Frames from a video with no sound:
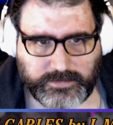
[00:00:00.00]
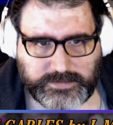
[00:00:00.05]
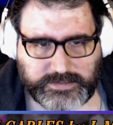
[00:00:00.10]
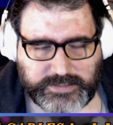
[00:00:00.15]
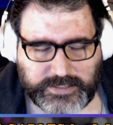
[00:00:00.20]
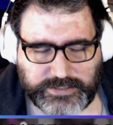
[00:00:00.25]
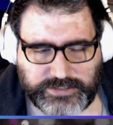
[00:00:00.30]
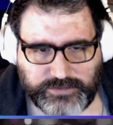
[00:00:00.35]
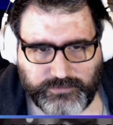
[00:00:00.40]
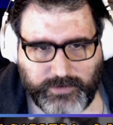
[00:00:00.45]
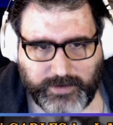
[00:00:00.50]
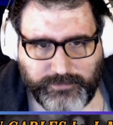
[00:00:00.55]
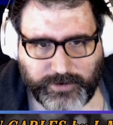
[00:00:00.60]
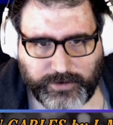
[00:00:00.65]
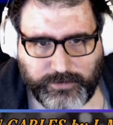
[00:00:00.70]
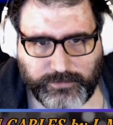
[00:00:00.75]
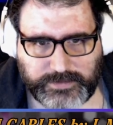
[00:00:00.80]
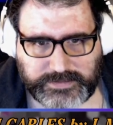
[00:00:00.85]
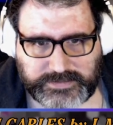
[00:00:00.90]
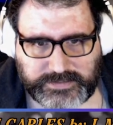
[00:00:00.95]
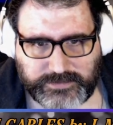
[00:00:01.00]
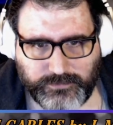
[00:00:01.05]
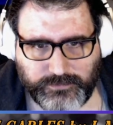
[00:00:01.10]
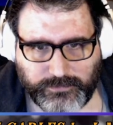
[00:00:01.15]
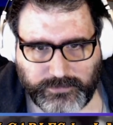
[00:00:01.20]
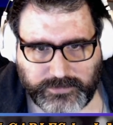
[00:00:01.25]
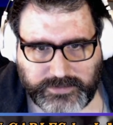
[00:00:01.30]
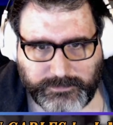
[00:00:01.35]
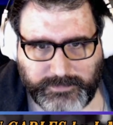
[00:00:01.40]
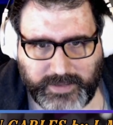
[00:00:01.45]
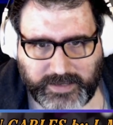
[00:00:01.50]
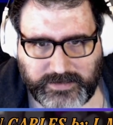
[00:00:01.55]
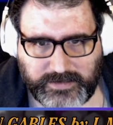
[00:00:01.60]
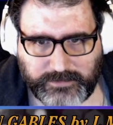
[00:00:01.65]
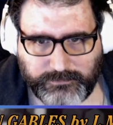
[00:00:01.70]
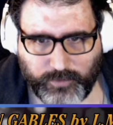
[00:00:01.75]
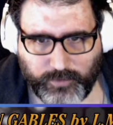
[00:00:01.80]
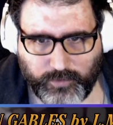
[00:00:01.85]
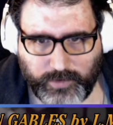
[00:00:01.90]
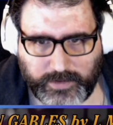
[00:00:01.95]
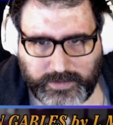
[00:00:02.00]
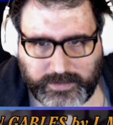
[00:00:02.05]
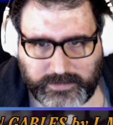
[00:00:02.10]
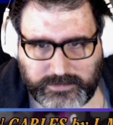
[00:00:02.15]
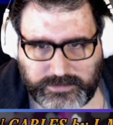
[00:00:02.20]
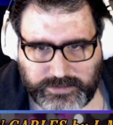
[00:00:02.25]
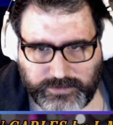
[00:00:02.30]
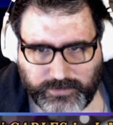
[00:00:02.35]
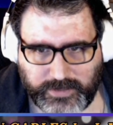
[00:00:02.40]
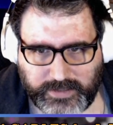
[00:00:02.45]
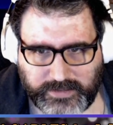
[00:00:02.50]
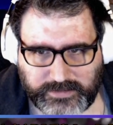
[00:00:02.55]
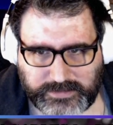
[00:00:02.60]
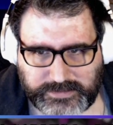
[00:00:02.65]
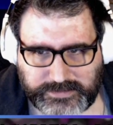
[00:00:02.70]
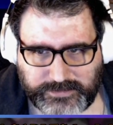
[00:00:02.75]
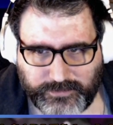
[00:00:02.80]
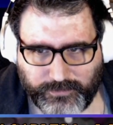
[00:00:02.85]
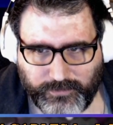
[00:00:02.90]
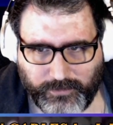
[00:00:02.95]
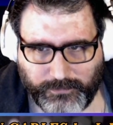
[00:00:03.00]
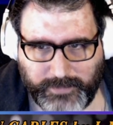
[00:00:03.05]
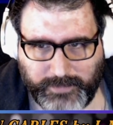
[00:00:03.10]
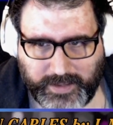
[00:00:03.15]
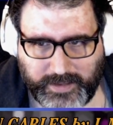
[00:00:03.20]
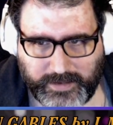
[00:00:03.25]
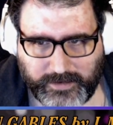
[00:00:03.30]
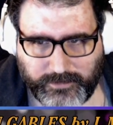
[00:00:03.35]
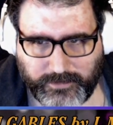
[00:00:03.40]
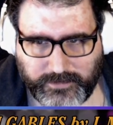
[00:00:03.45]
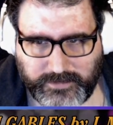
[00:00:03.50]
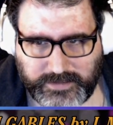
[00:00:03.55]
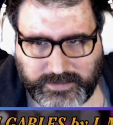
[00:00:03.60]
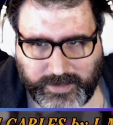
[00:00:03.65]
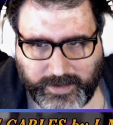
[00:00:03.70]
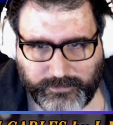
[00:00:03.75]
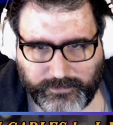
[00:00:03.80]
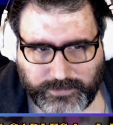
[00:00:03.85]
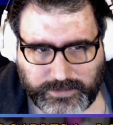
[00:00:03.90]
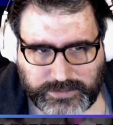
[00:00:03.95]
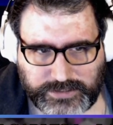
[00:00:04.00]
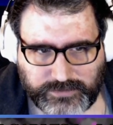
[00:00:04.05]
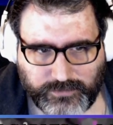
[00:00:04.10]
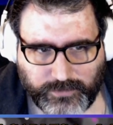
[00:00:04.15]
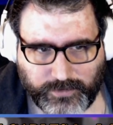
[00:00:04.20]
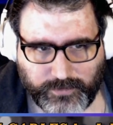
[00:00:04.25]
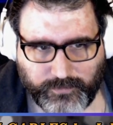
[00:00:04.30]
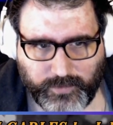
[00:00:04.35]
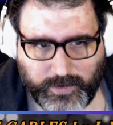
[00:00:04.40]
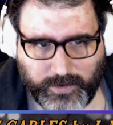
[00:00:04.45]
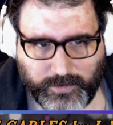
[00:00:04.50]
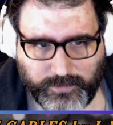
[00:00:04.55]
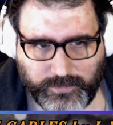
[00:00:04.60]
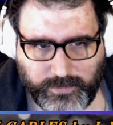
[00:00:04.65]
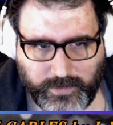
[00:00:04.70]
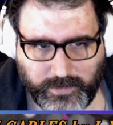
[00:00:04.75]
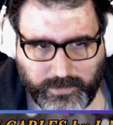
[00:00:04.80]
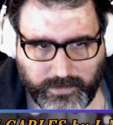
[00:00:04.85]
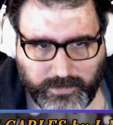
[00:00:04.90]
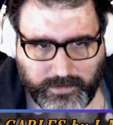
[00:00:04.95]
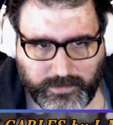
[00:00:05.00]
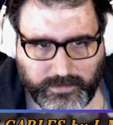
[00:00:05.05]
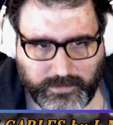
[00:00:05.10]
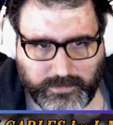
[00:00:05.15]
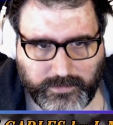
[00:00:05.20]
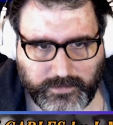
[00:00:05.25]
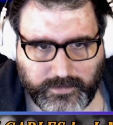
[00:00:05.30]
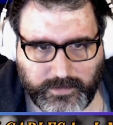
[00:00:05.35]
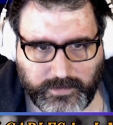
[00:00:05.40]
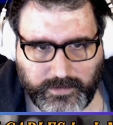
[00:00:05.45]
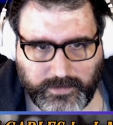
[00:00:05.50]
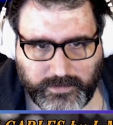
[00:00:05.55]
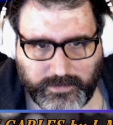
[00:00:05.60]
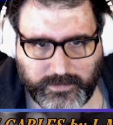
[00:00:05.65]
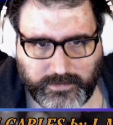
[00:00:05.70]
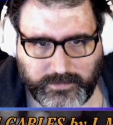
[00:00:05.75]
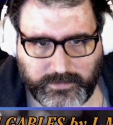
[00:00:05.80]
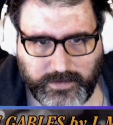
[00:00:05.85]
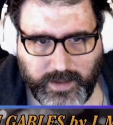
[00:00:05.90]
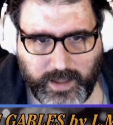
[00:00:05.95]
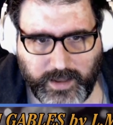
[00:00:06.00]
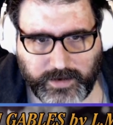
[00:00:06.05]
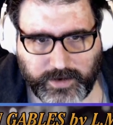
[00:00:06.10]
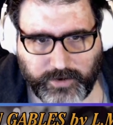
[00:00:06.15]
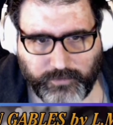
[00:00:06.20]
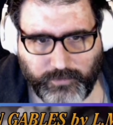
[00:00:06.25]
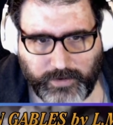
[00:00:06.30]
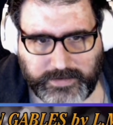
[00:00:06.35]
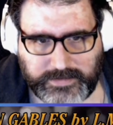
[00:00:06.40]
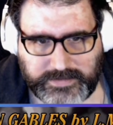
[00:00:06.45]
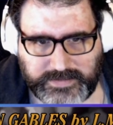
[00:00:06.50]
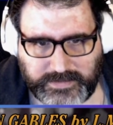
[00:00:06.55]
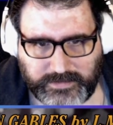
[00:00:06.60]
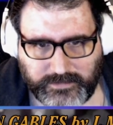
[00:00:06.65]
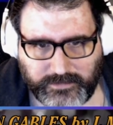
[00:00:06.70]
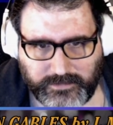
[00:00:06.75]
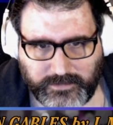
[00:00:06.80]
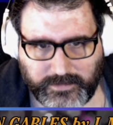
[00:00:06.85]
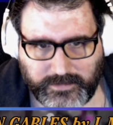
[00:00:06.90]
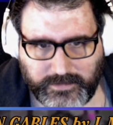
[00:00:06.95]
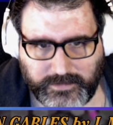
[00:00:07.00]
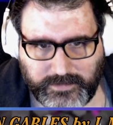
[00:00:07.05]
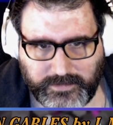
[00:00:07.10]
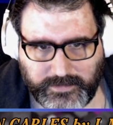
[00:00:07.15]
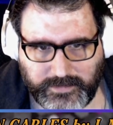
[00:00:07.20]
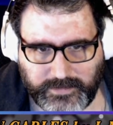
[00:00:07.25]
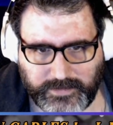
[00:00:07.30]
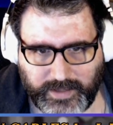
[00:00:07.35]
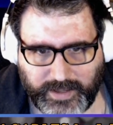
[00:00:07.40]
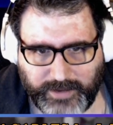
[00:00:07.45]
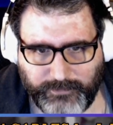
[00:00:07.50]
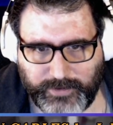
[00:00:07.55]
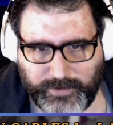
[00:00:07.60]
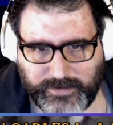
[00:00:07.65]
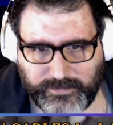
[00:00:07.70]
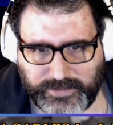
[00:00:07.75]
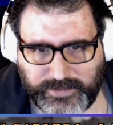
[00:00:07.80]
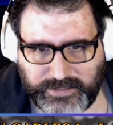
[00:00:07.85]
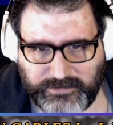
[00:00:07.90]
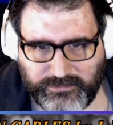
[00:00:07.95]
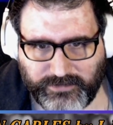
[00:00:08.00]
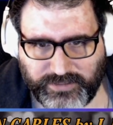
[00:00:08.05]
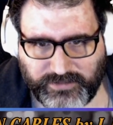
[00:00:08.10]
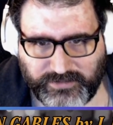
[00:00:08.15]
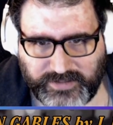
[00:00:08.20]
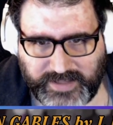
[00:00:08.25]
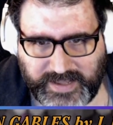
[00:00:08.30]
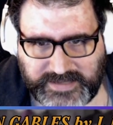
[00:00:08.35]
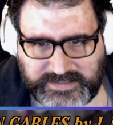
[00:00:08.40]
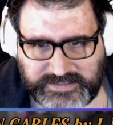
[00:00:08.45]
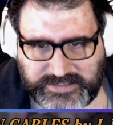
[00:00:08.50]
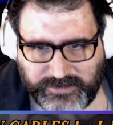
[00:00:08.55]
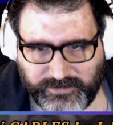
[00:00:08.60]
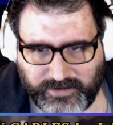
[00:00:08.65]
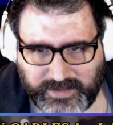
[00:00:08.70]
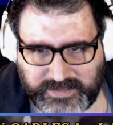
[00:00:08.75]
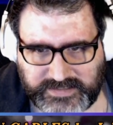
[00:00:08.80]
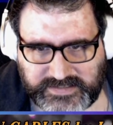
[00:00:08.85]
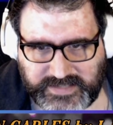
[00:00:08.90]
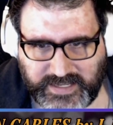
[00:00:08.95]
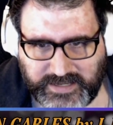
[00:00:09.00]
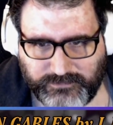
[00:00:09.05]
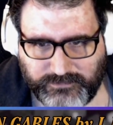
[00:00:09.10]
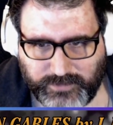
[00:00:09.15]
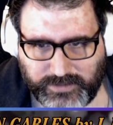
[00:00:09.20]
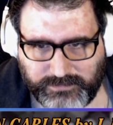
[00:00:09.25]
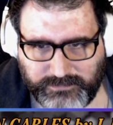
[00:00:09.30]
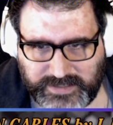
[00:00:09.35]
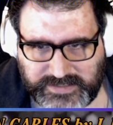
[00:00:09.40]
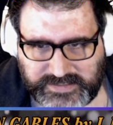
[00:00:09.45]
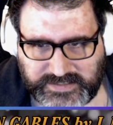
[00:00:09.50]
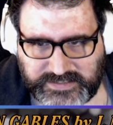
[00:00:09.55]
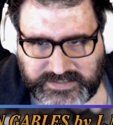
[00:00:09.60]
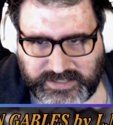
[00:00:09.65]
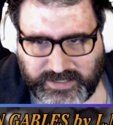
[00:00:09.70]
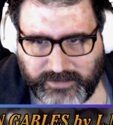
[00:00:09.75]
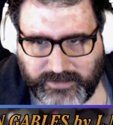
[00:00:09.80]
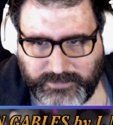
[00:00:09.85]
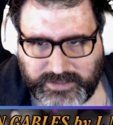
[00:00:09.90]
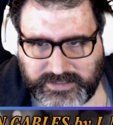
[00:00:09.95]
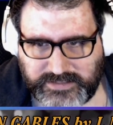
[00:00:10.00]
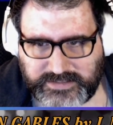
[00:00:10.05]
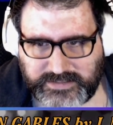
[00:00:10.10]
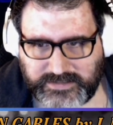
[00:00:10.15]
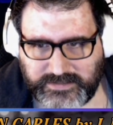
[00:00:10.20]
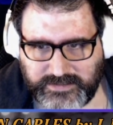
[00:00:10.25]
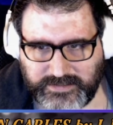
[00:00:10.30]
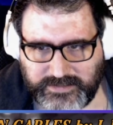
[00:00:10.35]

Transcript: "Did you ever go to school?" demanded Marilla, turning the Sorrel Mare down the shore road. "Not a great deal. I went a little the last year I stayed with Mrs. Thomas.